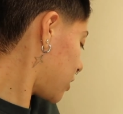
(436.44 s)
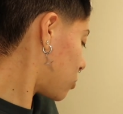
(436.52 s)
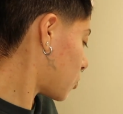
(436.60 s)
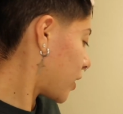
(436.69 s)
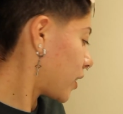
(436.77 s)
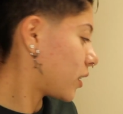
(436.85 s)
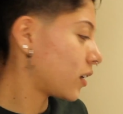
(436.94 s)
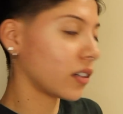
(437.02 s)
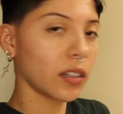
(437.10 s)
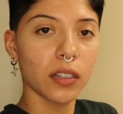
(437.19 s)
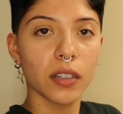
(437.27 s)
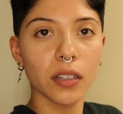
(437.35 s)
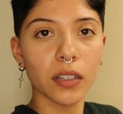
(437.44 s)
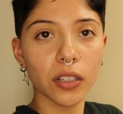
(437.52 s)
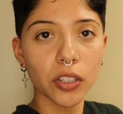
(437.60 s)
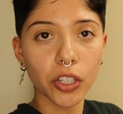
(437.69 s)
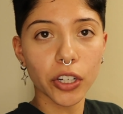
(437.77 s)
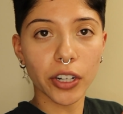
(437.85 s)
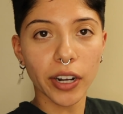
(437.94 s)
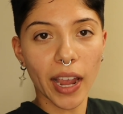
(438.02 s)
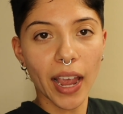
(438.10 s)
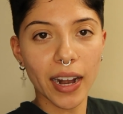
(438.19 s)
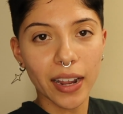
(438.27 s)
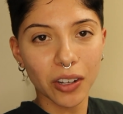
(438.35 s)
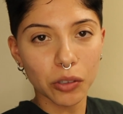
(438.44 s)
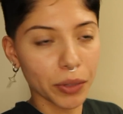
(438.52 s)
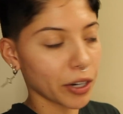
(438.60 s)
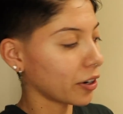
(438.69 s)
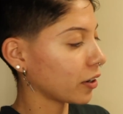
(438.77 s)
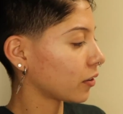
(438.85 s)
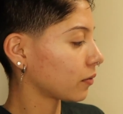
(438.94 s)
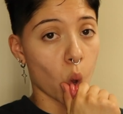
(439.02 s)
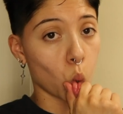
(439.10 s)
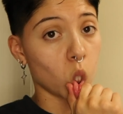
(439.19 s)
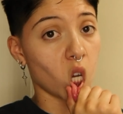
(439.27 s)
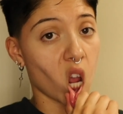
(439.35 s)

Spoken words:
is when your handheld mirror comes in